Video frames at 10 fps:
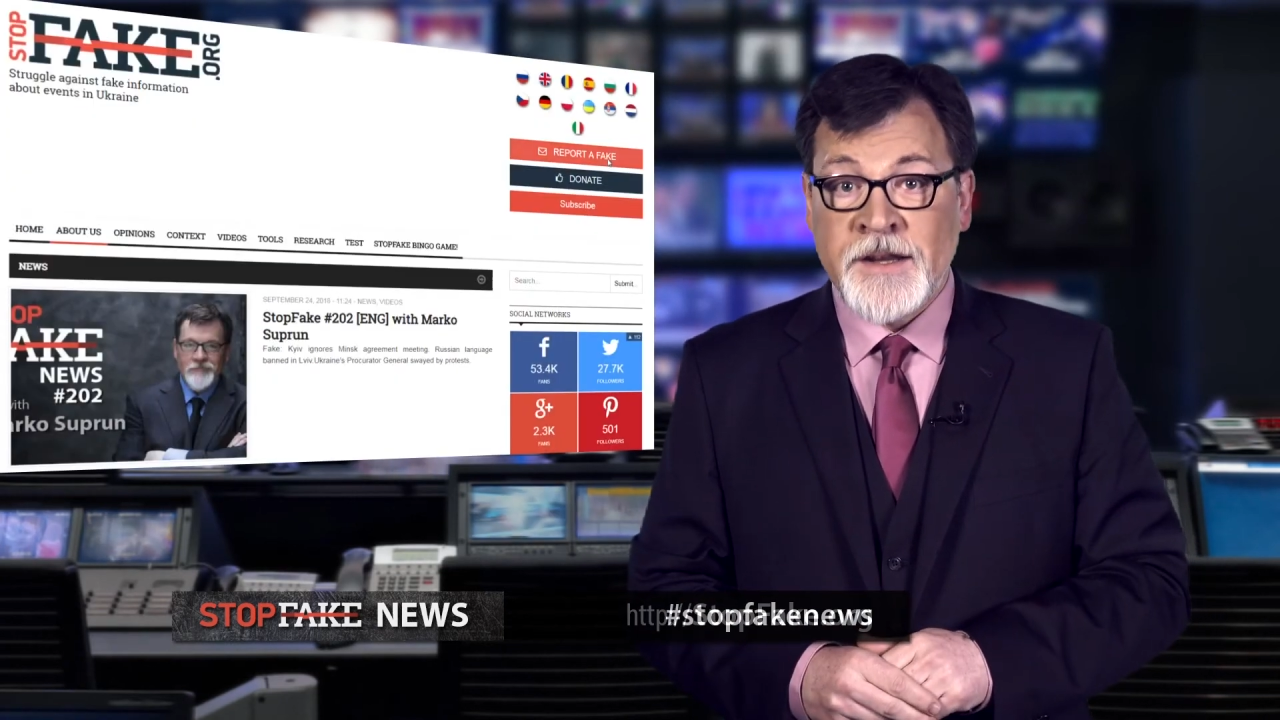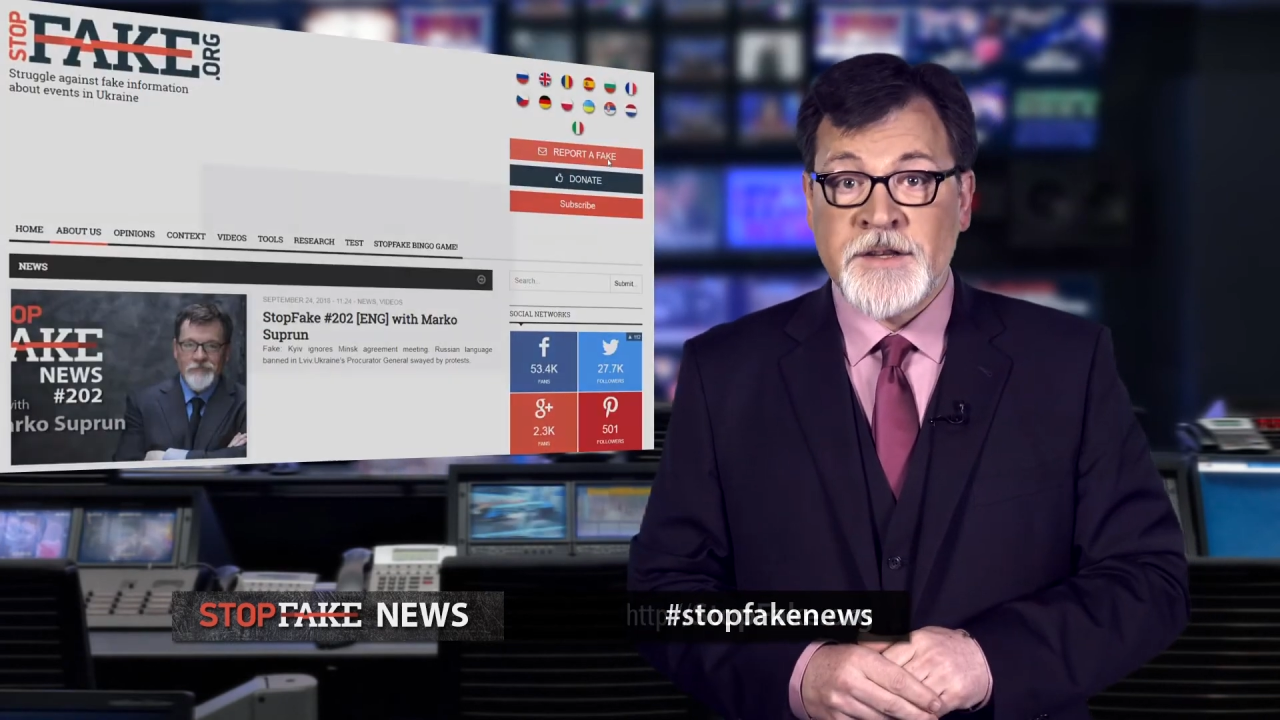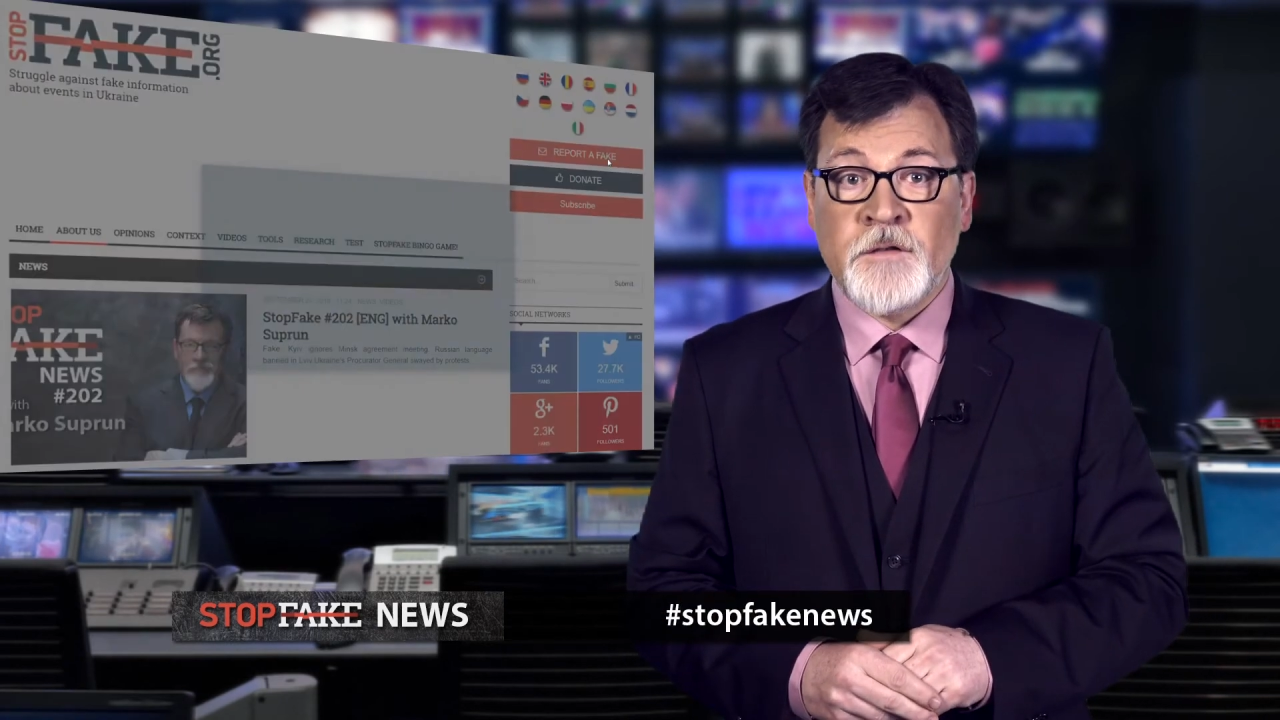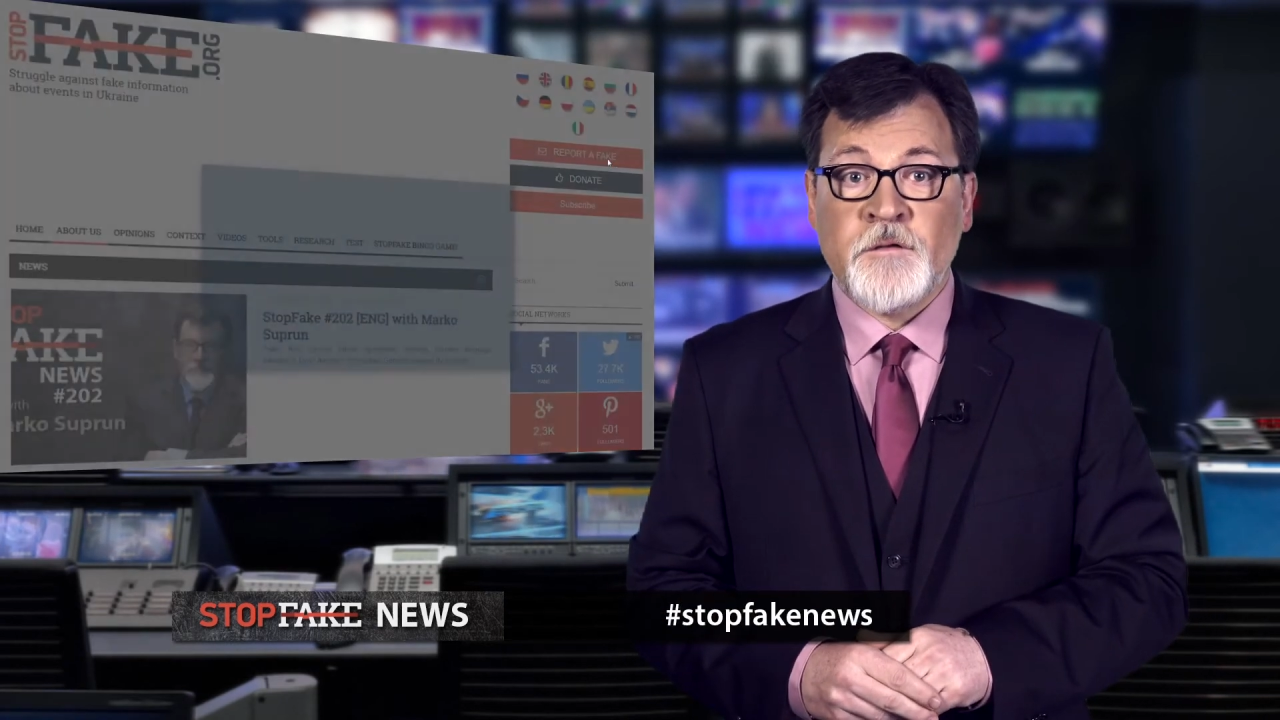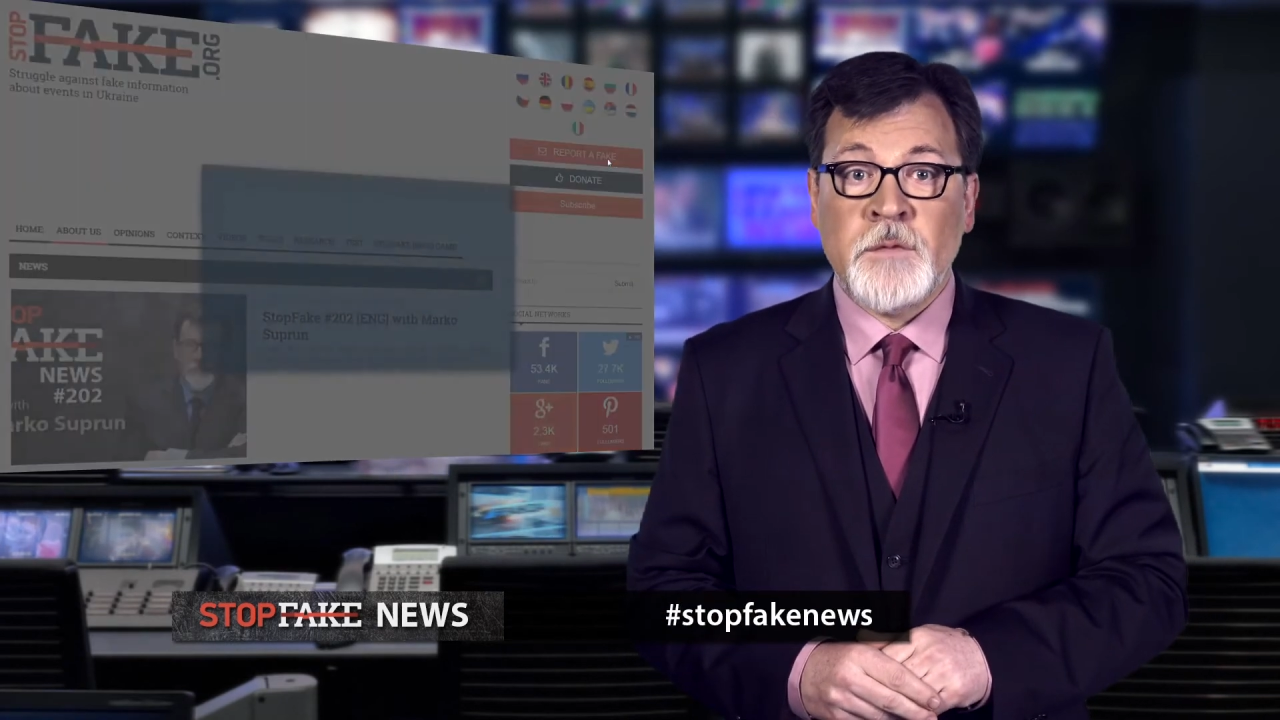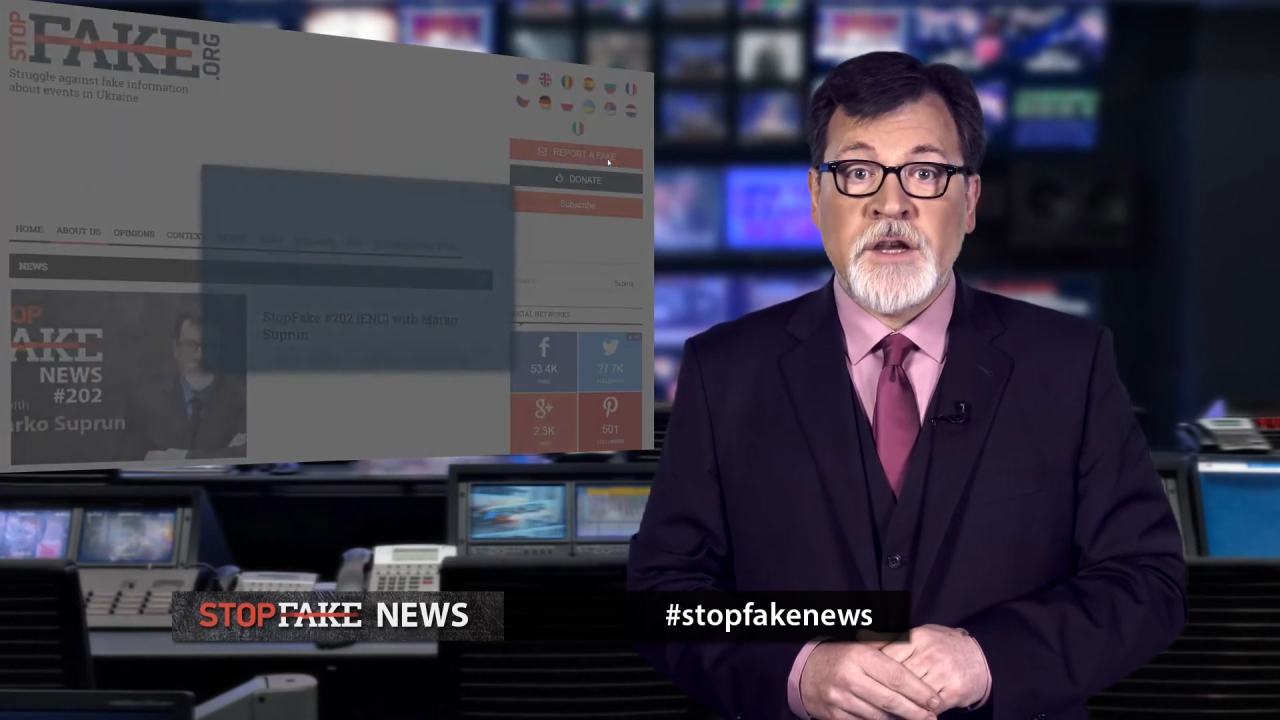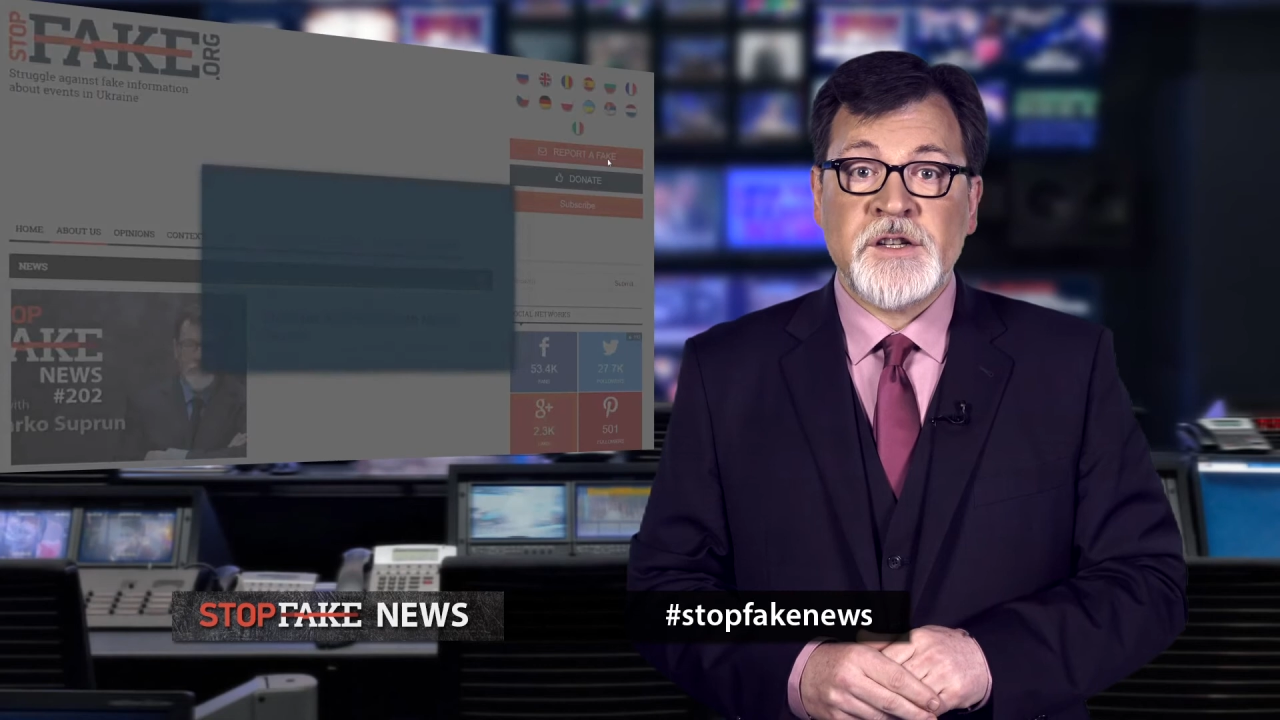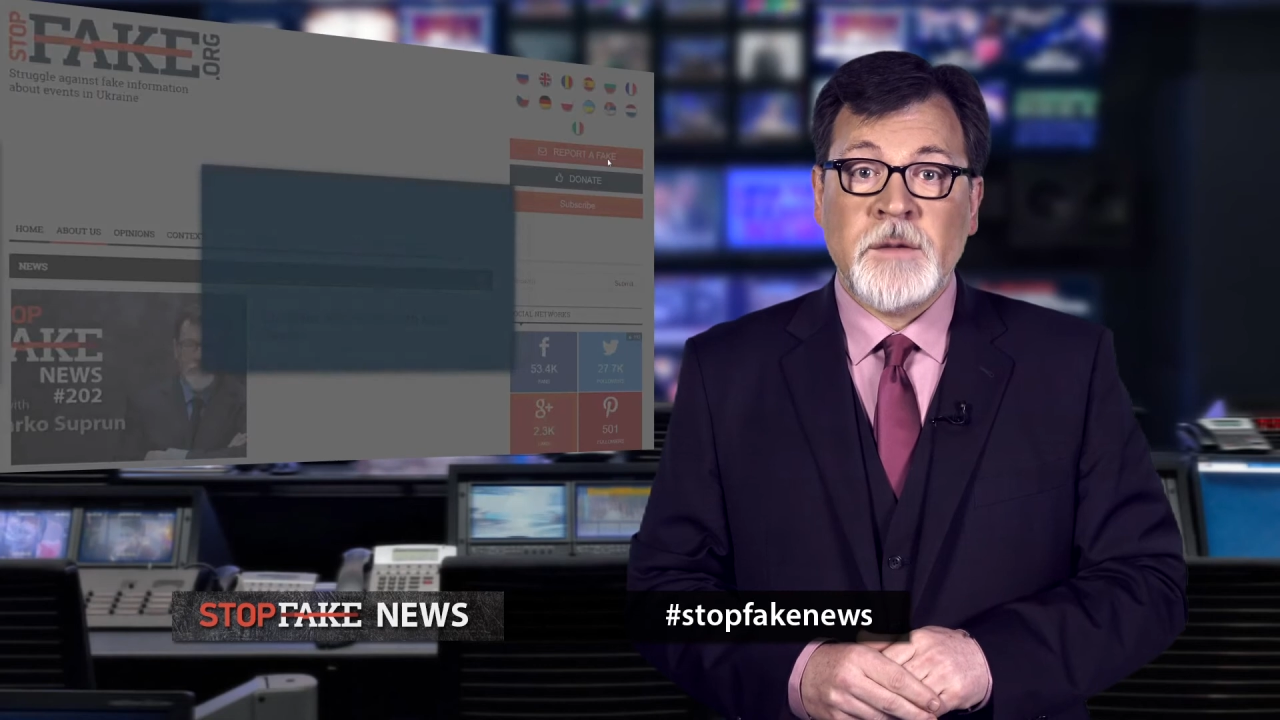disinformation